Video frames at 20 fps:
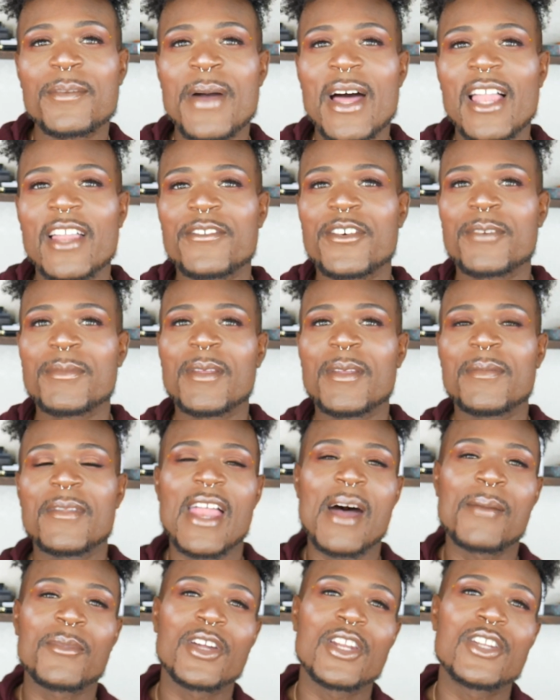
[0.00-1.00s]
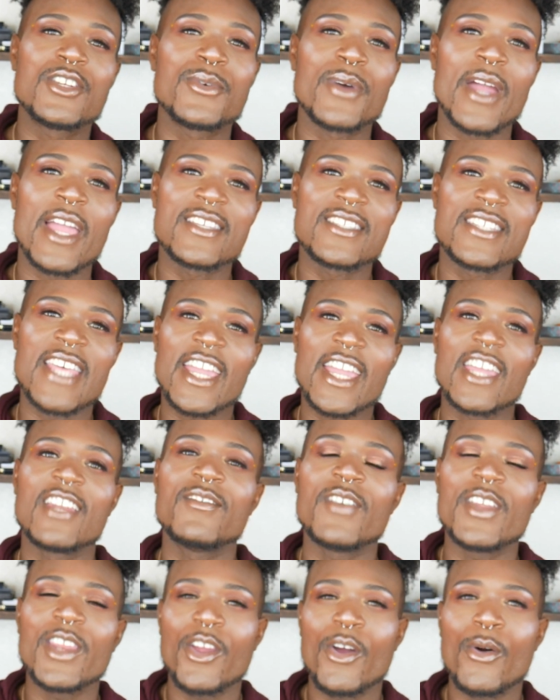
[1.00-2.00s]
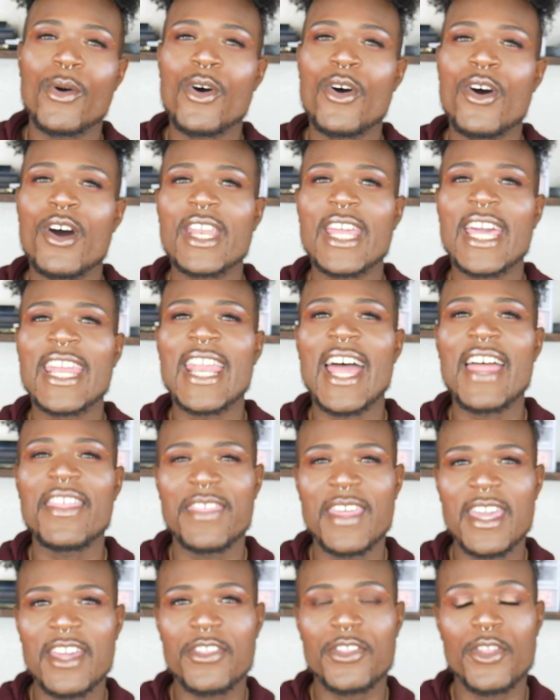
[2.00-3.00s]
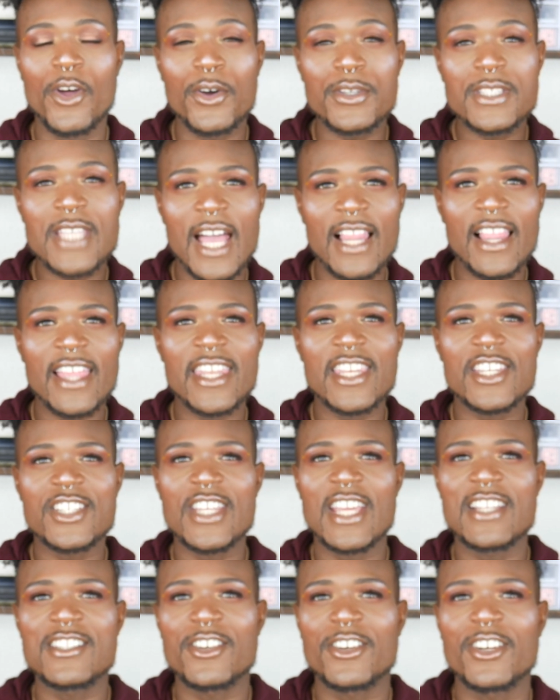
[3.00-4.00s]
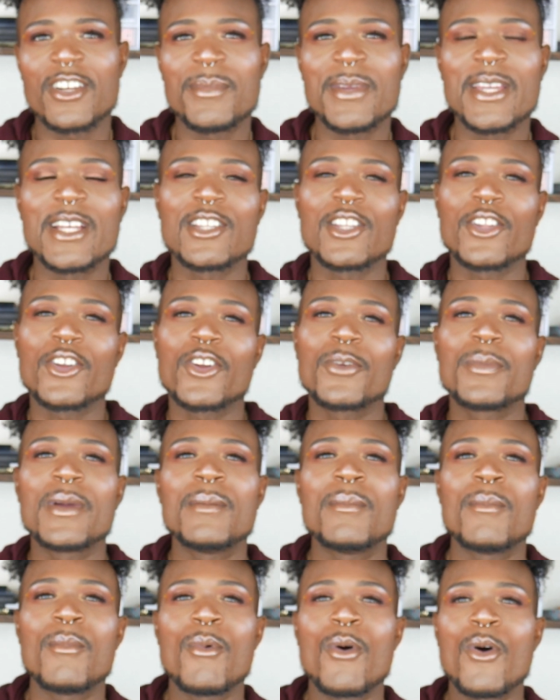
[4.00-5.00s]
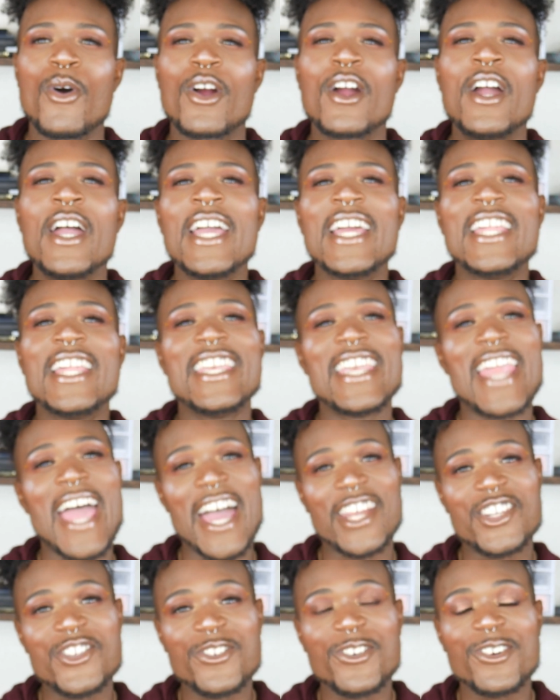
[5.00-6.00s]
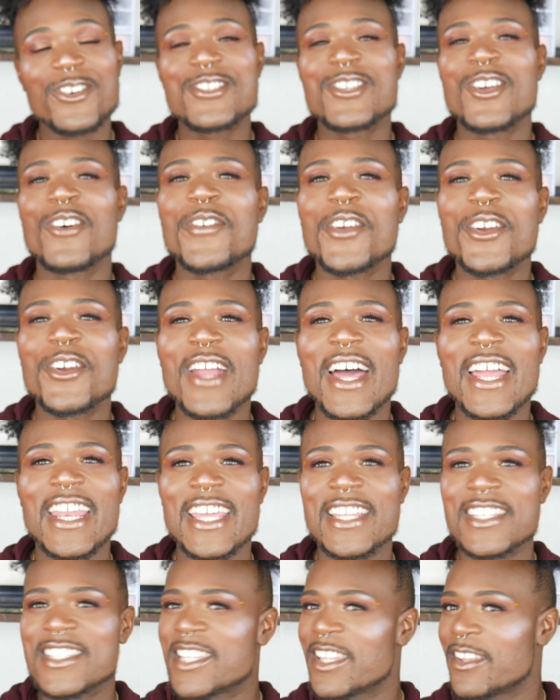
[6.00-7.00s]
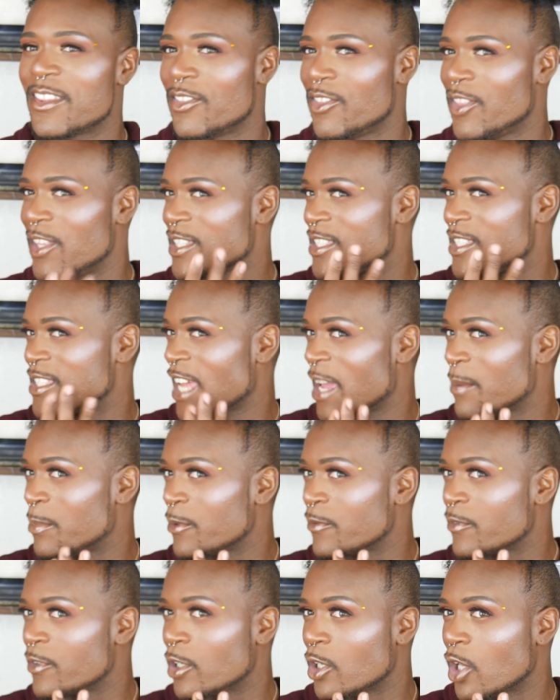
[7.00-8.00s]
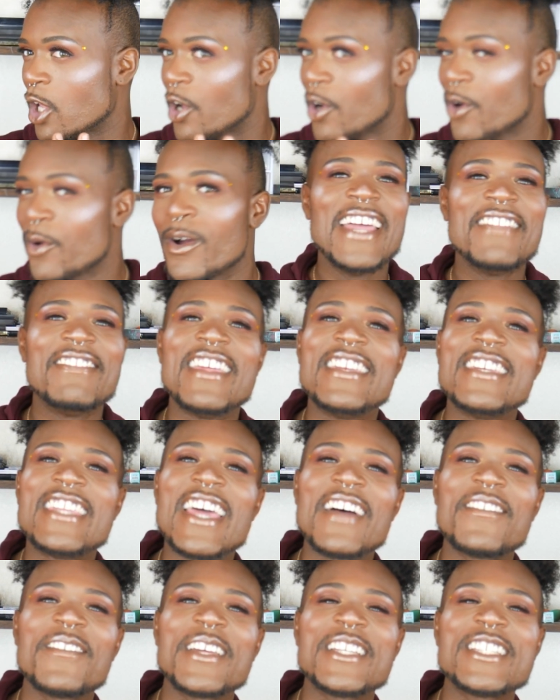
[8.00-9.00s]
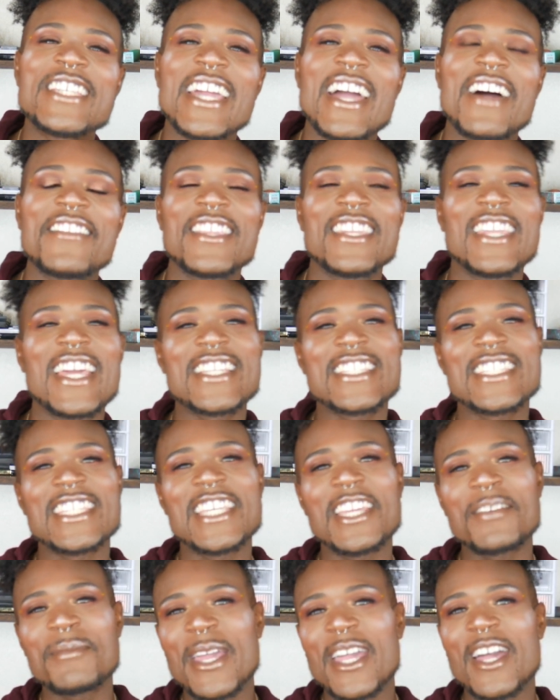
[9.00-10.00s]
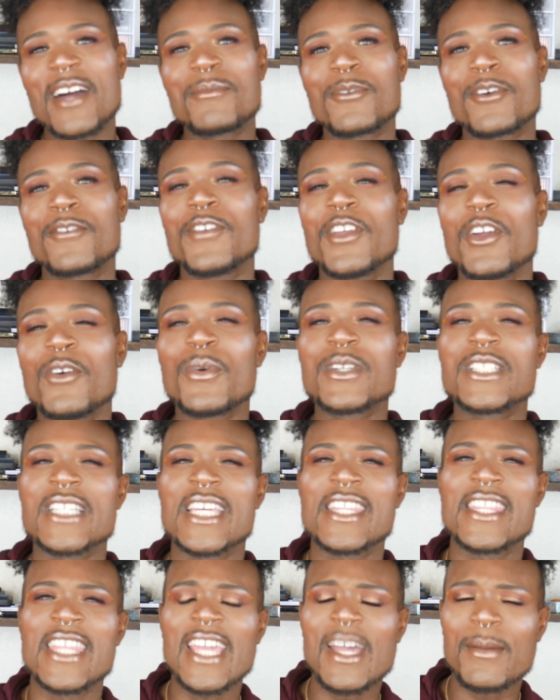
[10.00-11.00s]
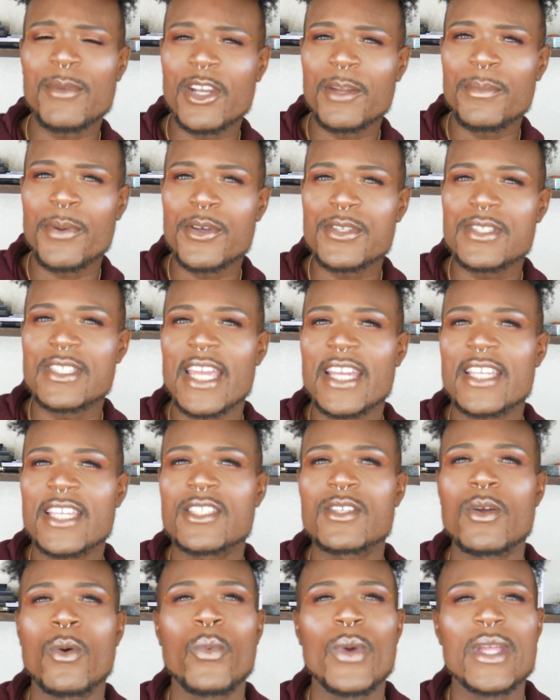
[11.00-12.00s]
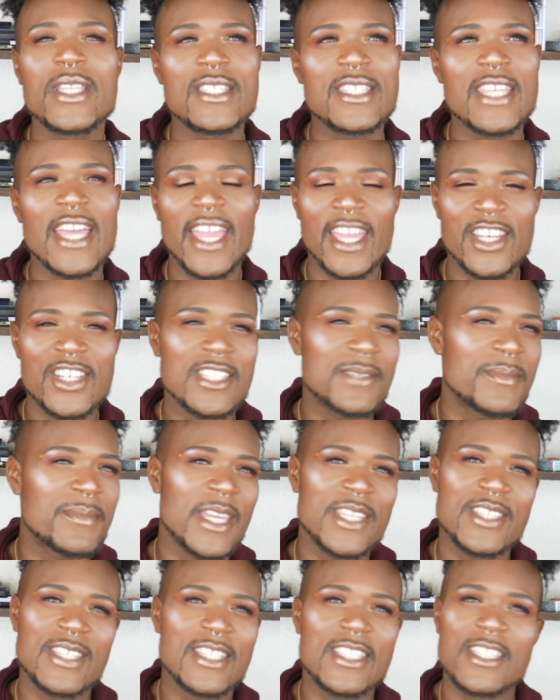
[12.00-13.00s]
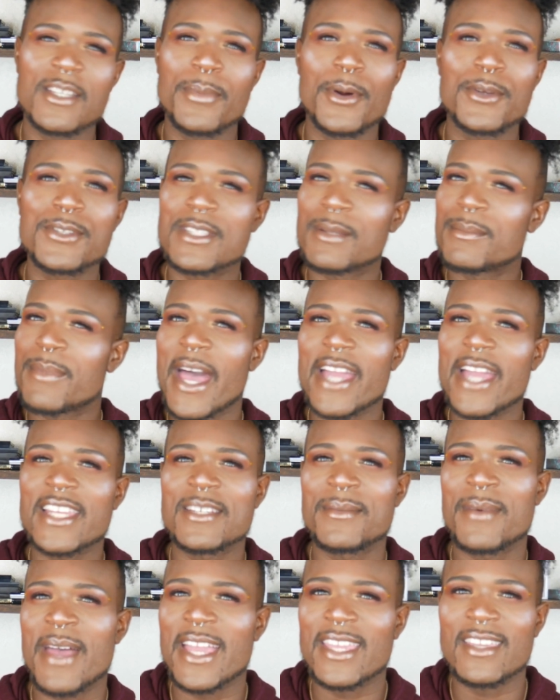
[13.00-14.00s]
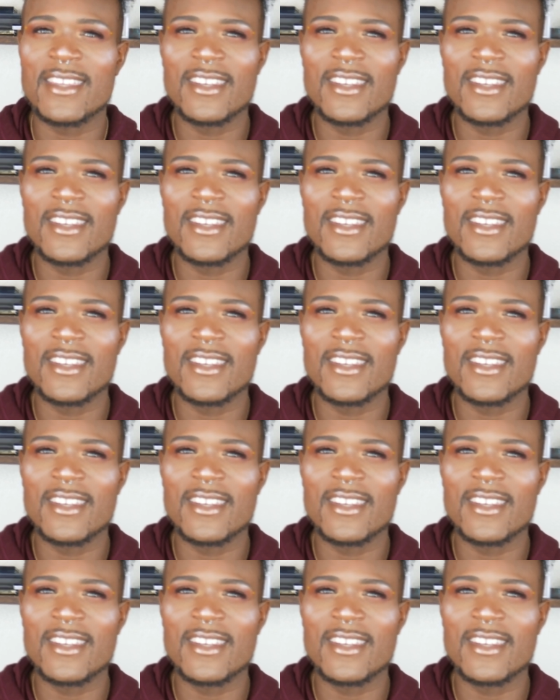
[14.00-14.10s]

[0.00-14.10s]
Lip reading: palette from them that I'm gonna do a second video on, and I think those highlighting shades are gonna be a little bit more natural. So if you're not into this type of glow, then definitely check out the next Sleek Makeup review, which I think I'm gonna post next Wednesday. It just makes sense to post them back to back,